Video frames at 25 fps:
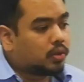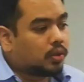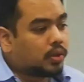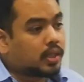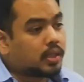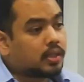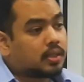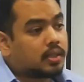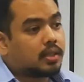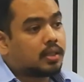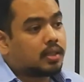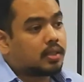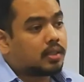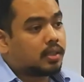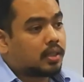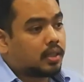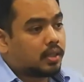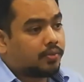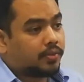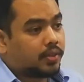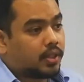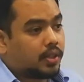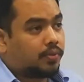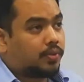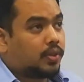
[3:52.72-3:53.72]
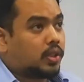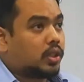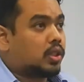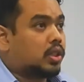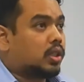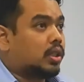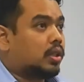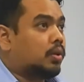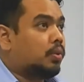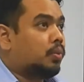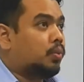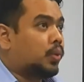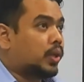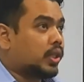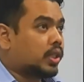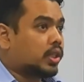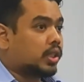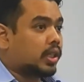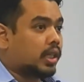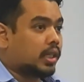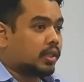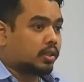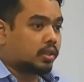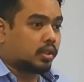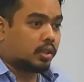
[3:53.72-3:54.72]
So this is the safety feature
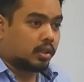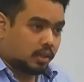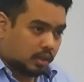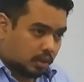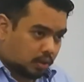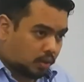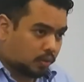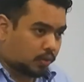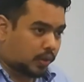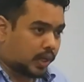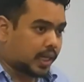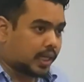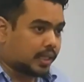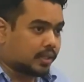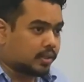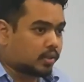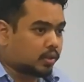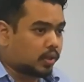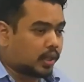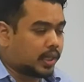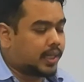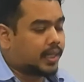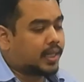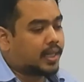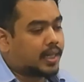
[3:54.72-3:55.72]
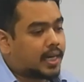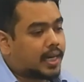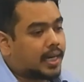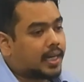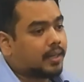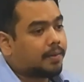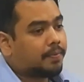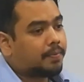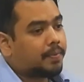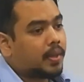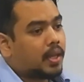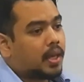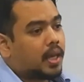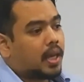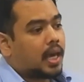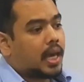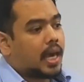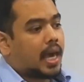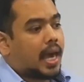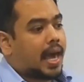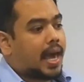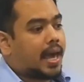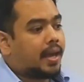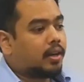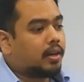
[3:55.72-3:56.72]
which is already installed in the light.
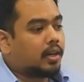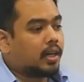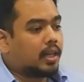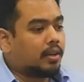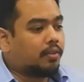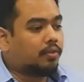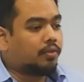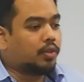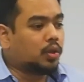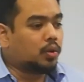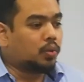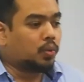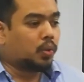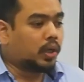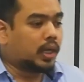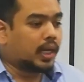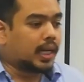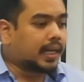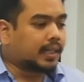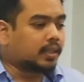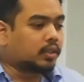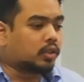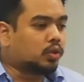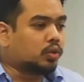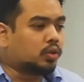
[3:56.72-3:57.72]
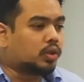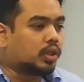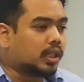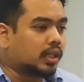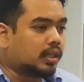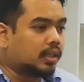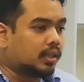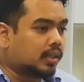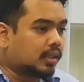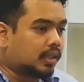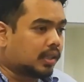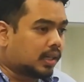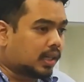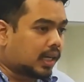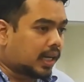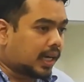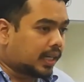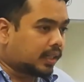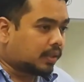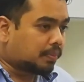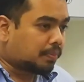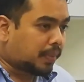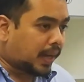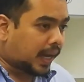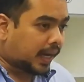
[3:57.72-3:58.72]
And if you would like to turn the
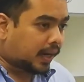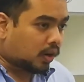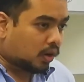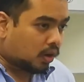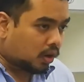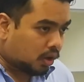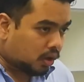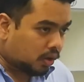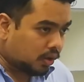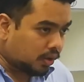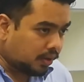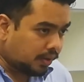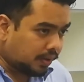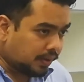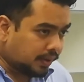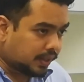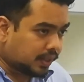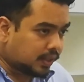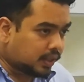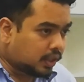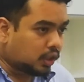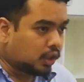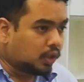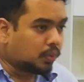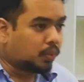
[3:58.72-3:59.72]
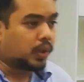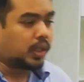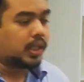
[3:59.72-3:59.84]
light back on,